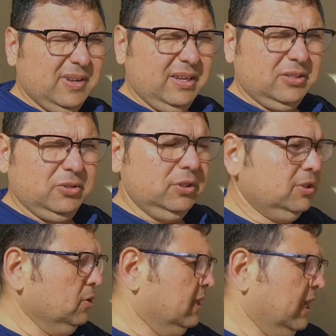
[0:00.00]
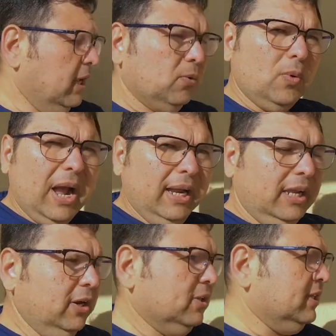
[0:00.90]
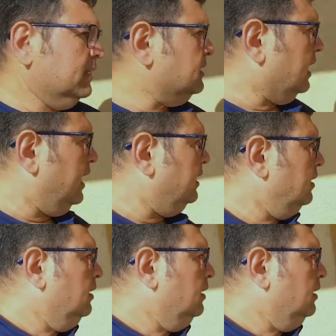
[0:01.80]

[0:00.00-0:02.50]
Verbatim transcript: as soon as you get right here to the side,